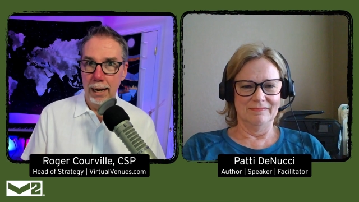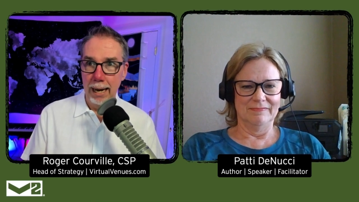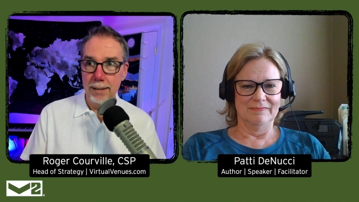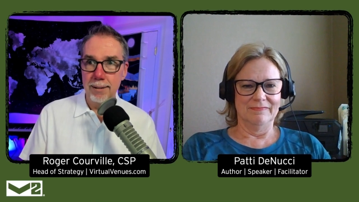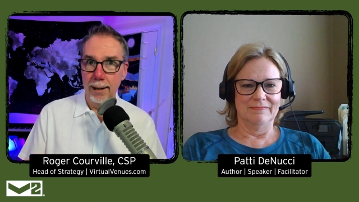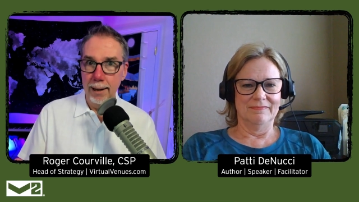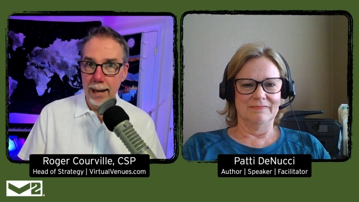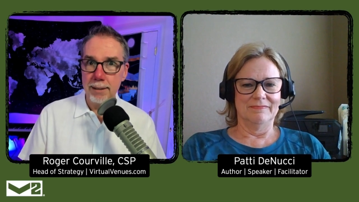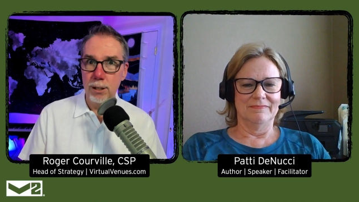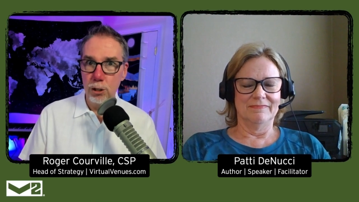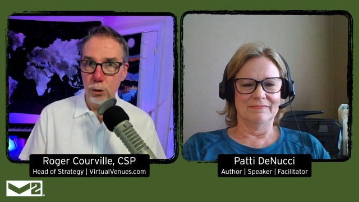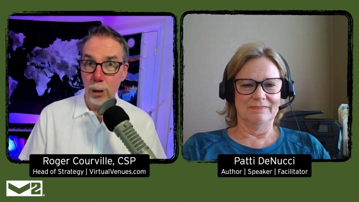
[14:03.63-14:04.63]
Speaker 1: has a lot
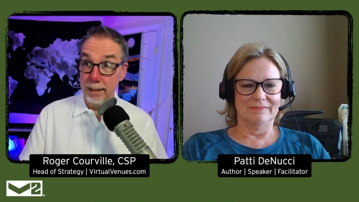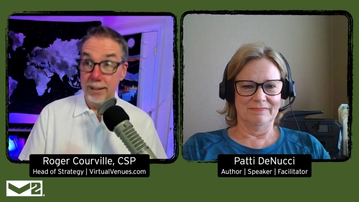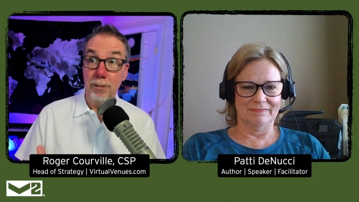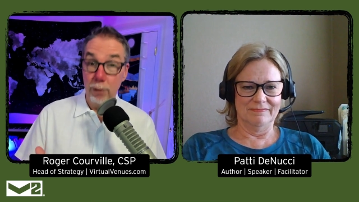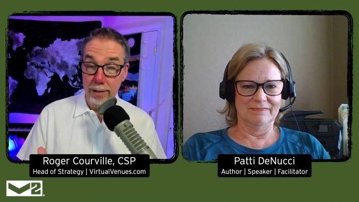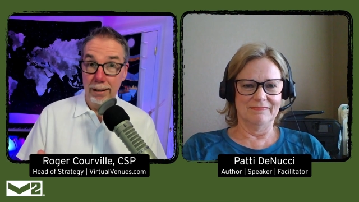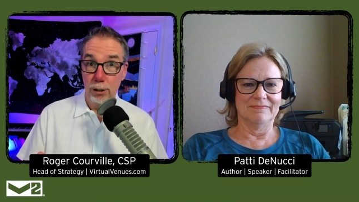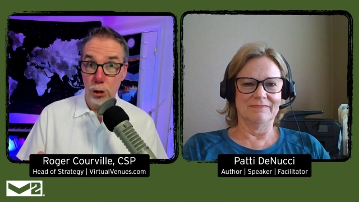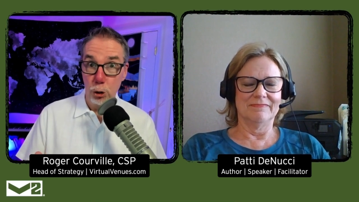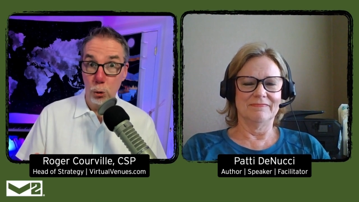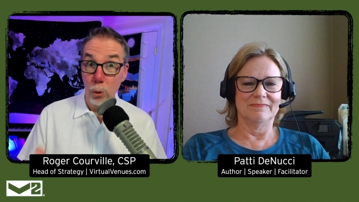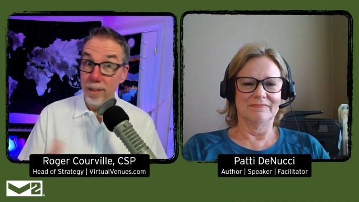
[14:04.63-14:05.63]
to do, has everything to
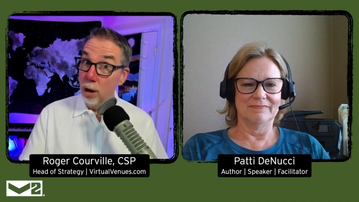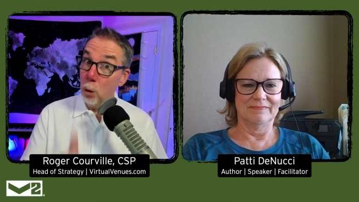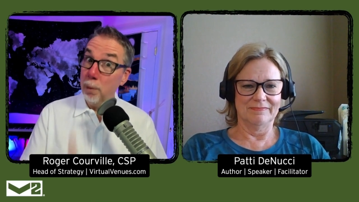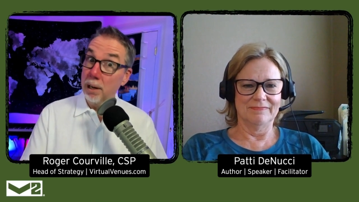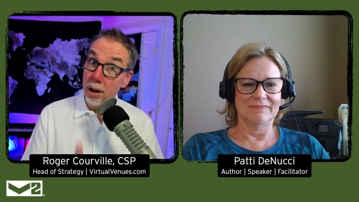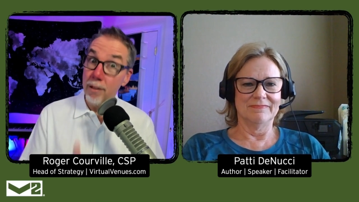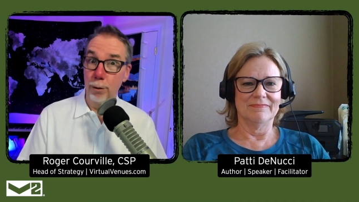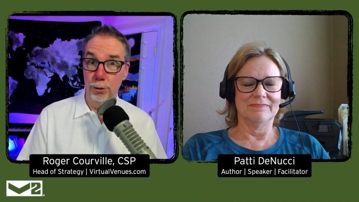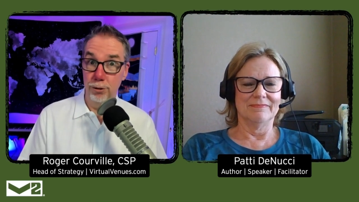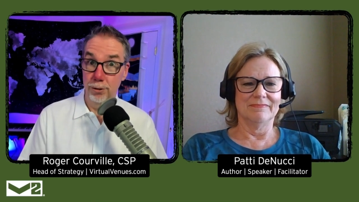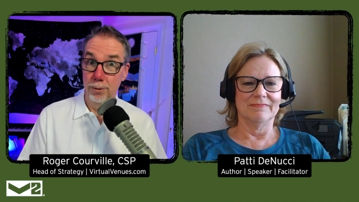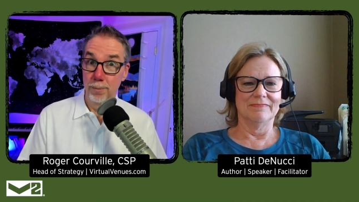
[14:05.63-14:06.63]
do with helping
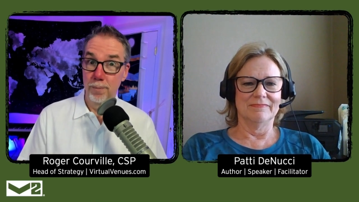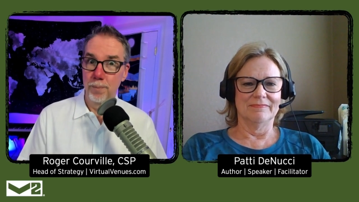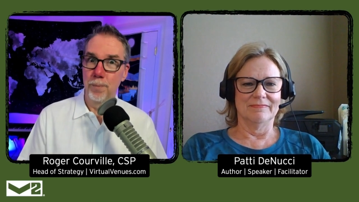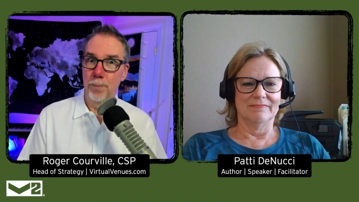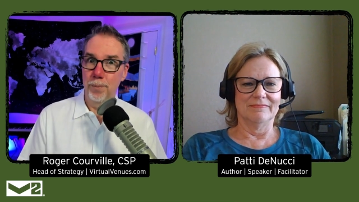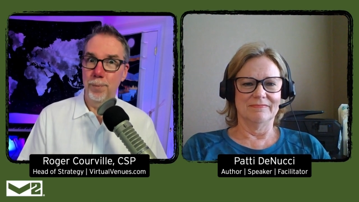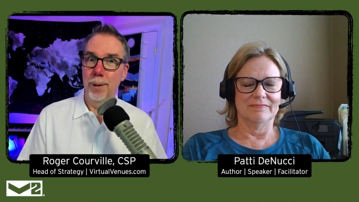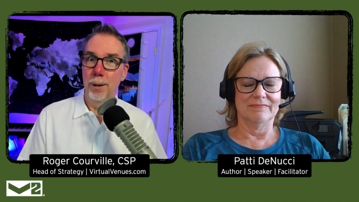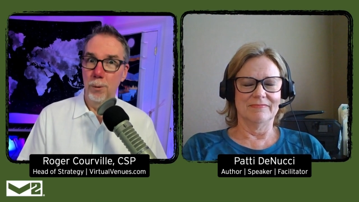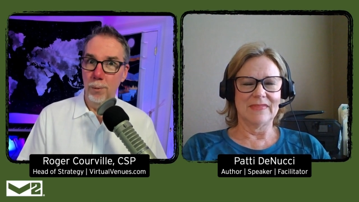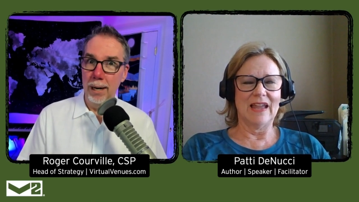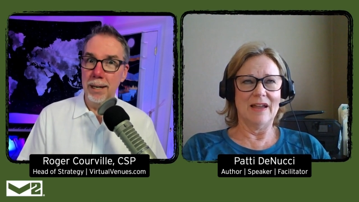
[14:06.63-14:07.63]
others
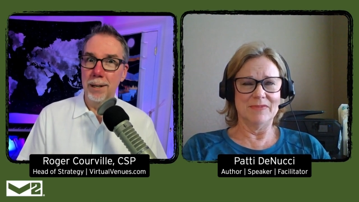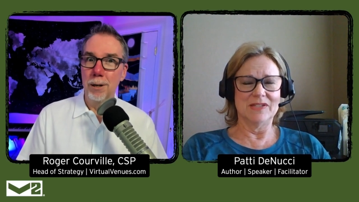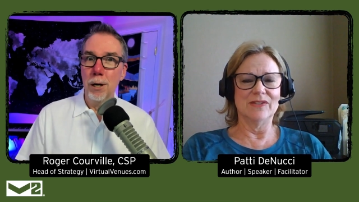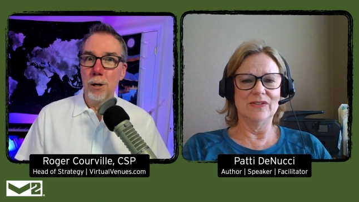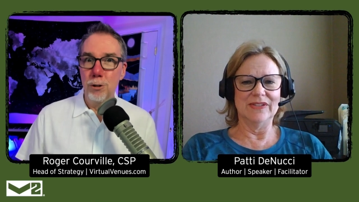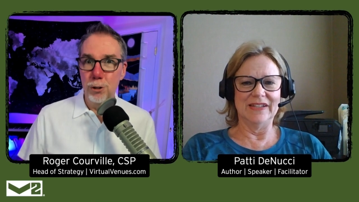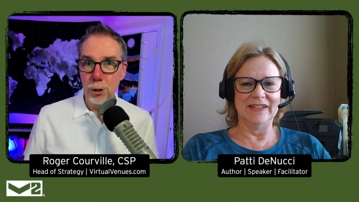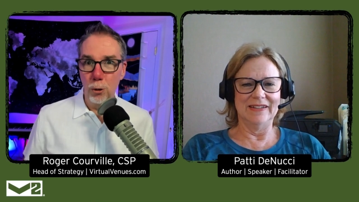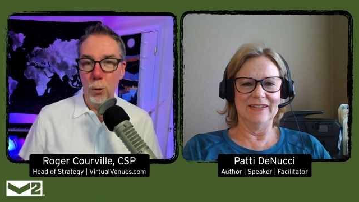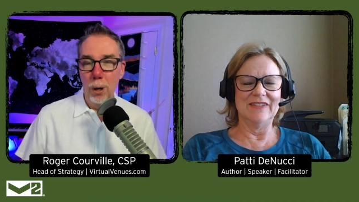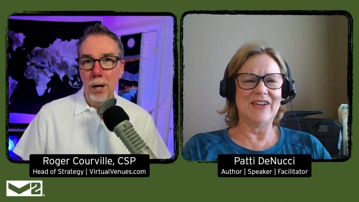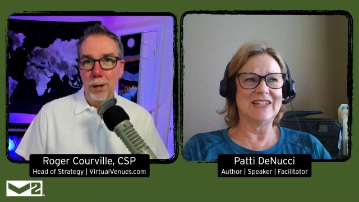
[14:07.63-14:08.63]
right? Absolutely.
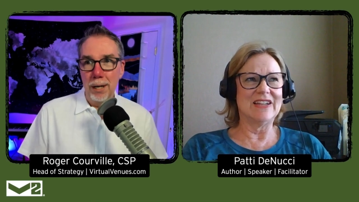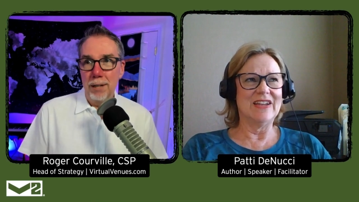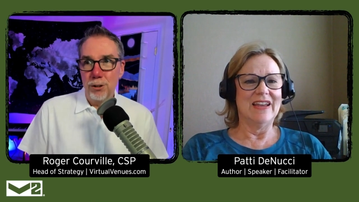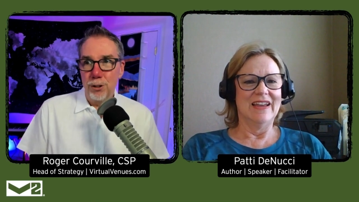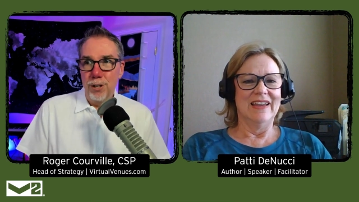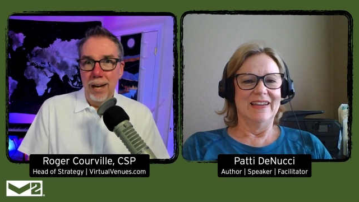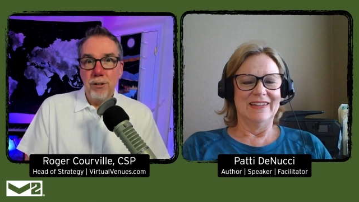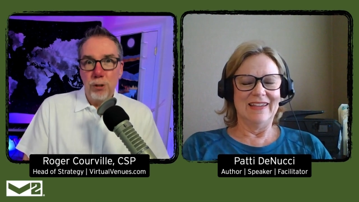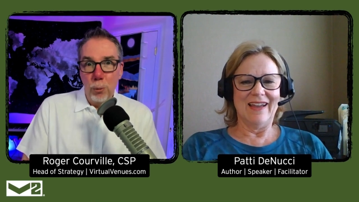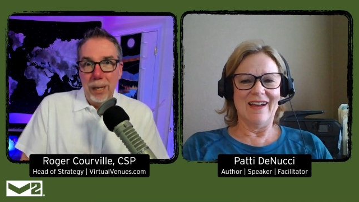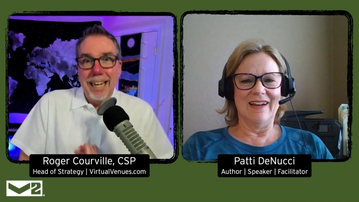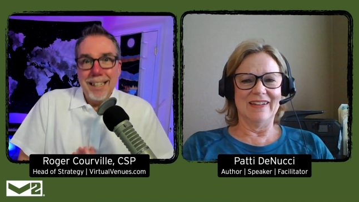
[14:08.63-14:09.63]
So in fact, it's I, nice that
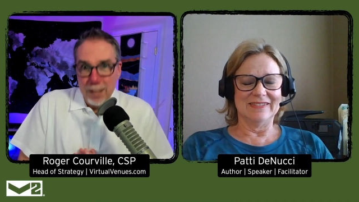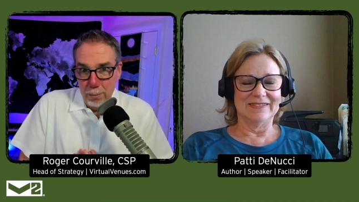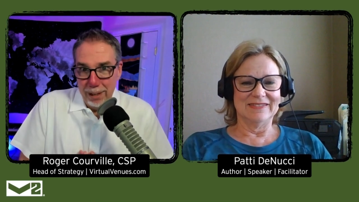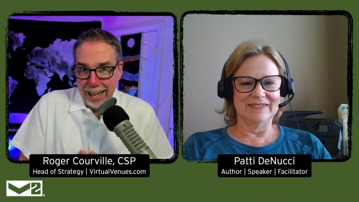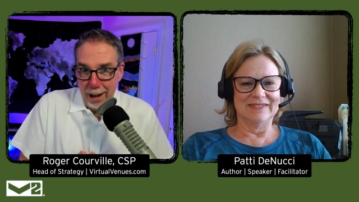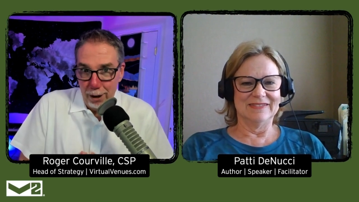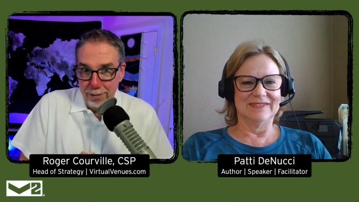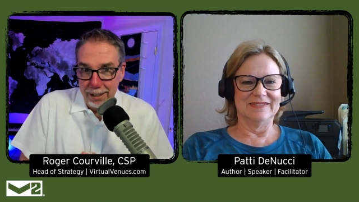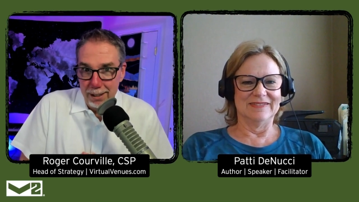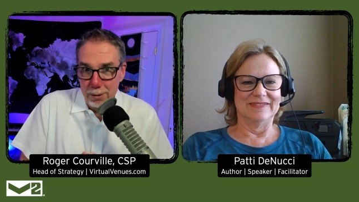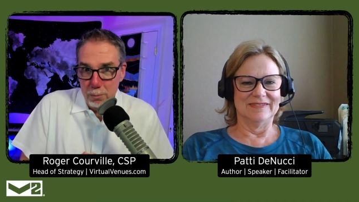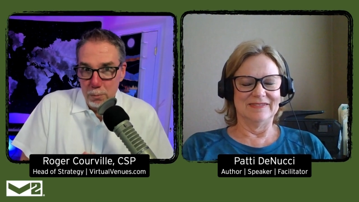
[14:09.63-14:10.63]
yeah. we get something out of
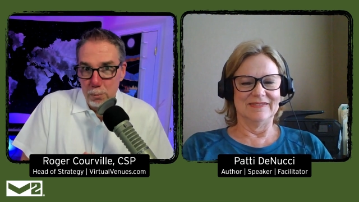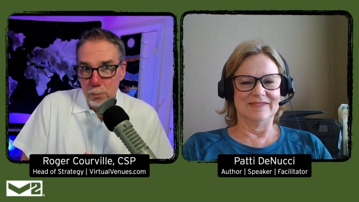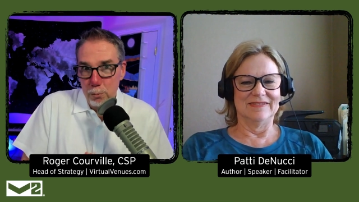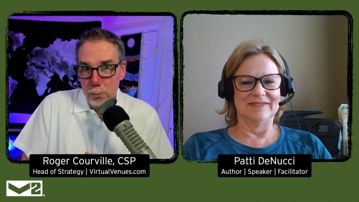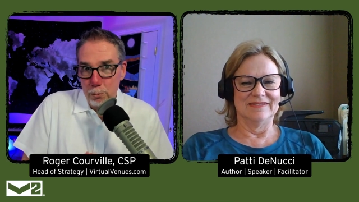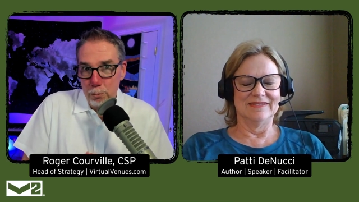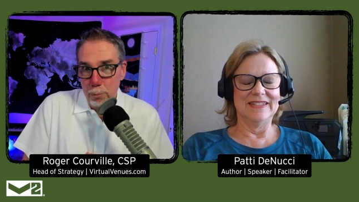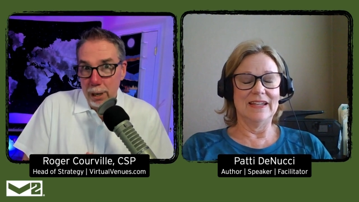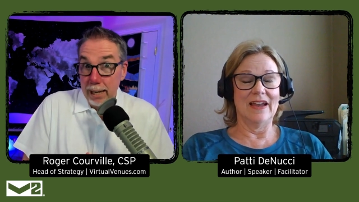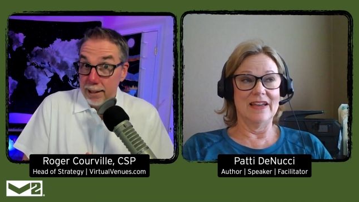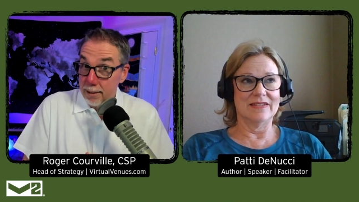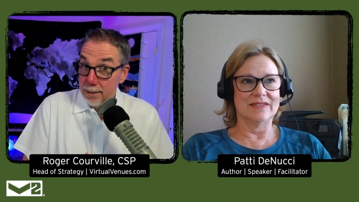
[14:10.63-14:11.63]
it, but
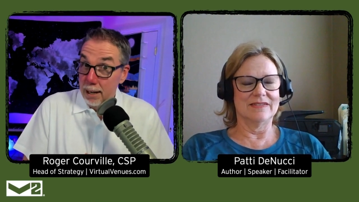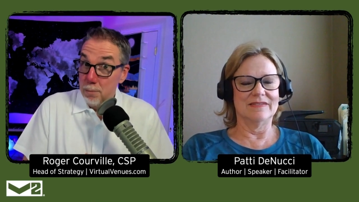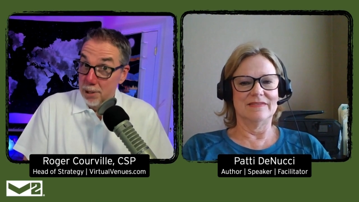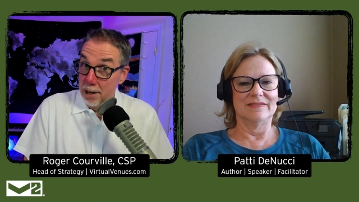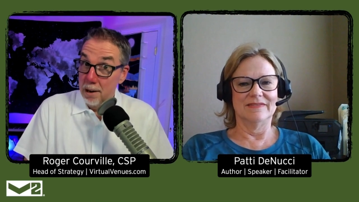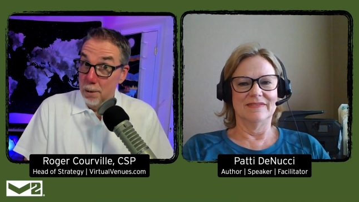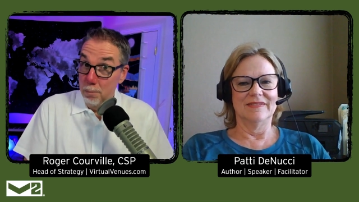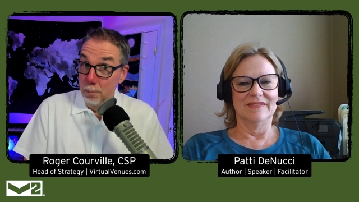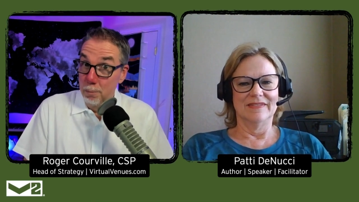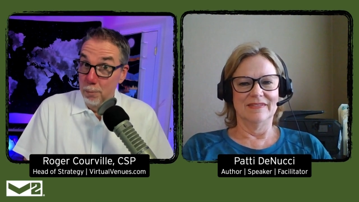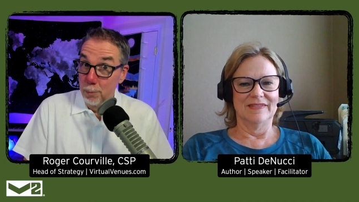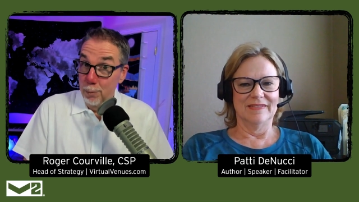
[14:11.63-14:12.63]
yes. at the same time,